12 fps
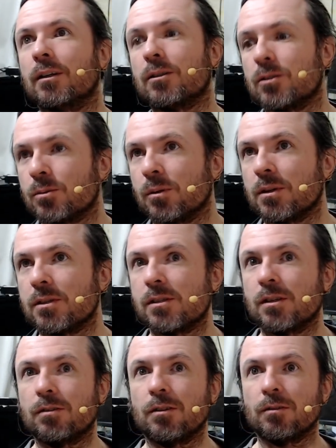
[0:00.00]
I just wanted to
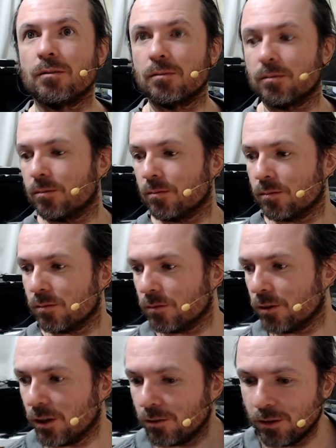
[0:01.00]
see if it
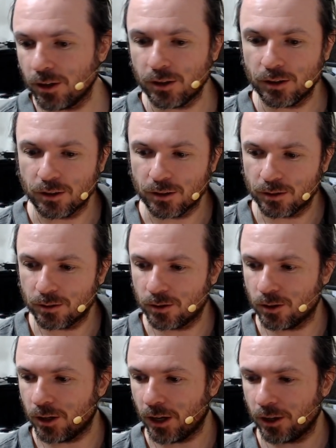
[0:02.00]
really
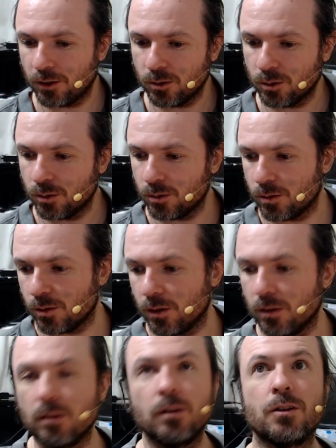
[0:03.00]
could handle
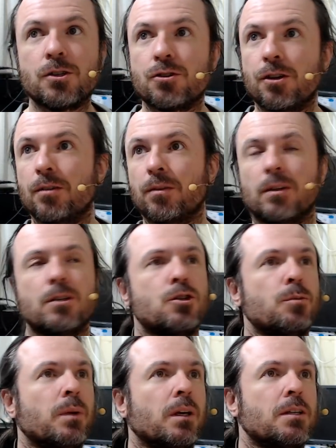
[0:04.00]
streaming. This
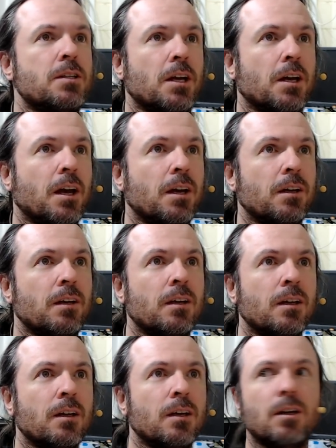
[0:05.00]
should be at 1080.
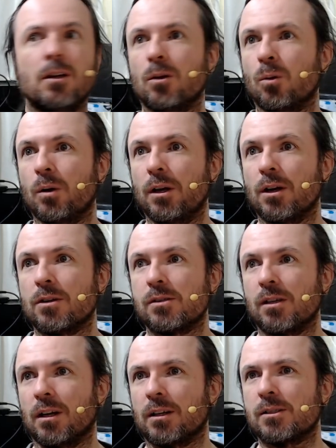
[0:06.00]
Audio
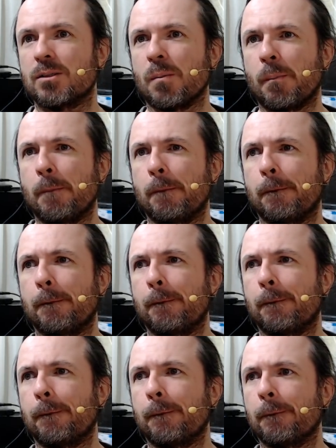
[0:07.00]
sucks.
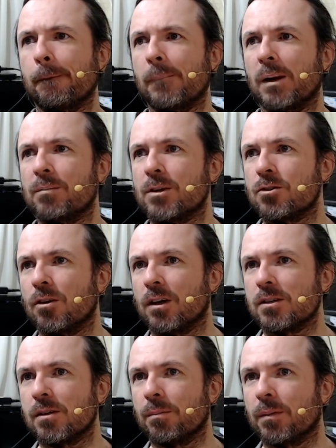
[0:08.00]
Let me try
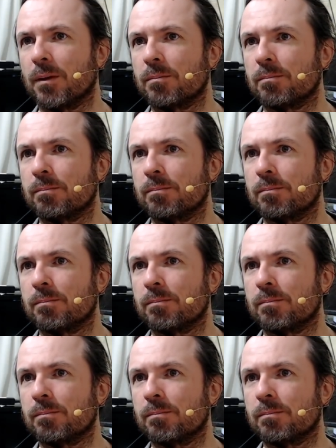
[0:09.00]
something.